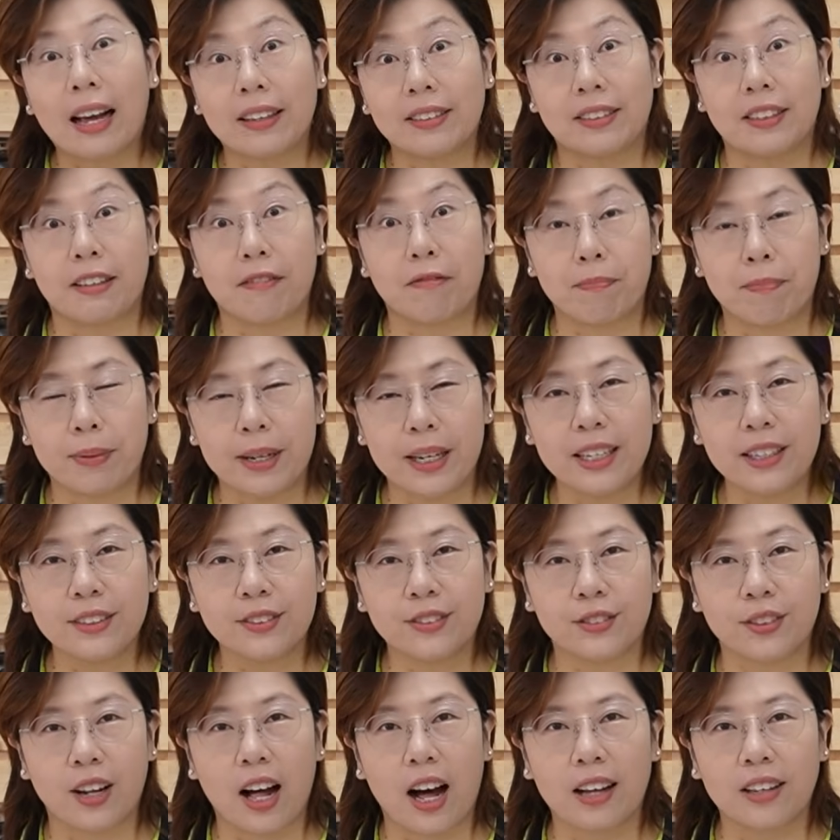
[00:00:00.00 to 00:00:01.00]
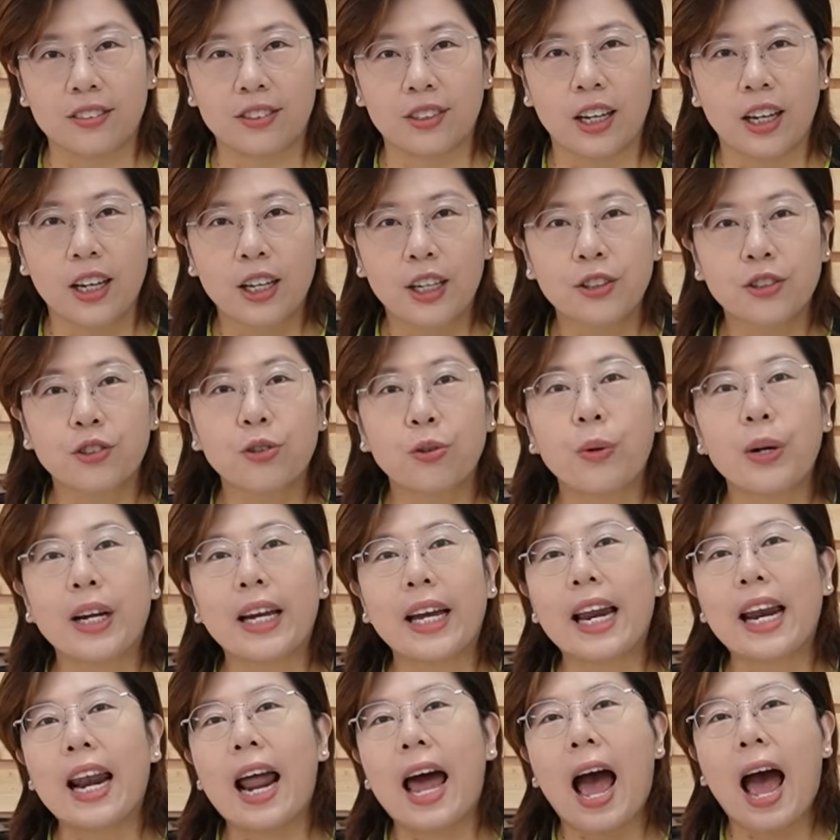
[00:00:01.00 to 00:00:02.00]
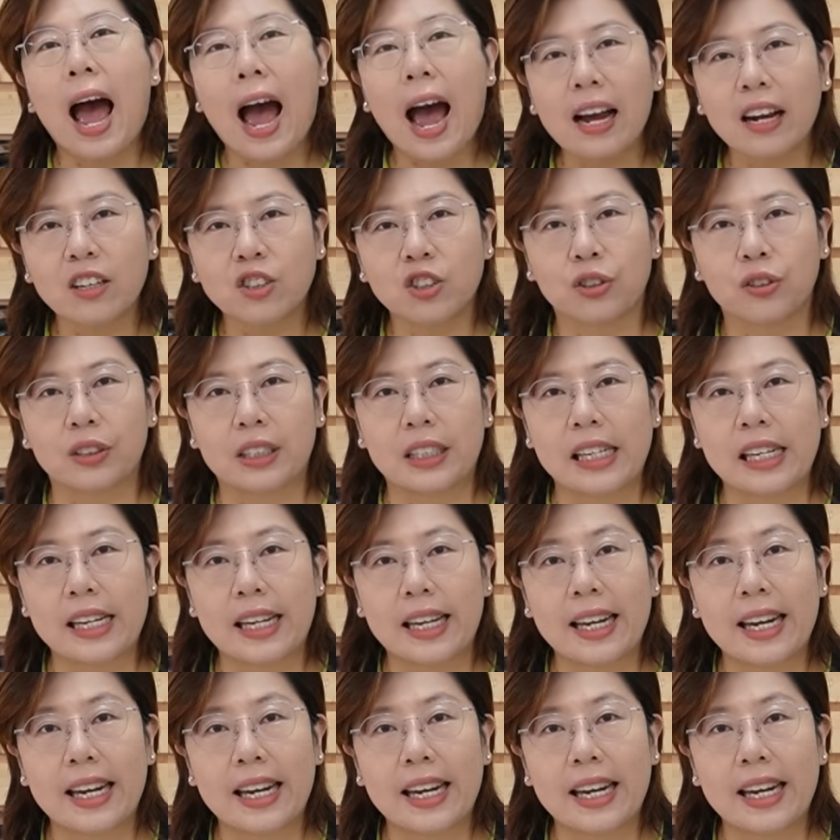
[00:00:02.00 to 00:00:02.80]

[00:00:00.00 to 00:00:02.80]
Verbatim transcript: SFP slots, so we can actually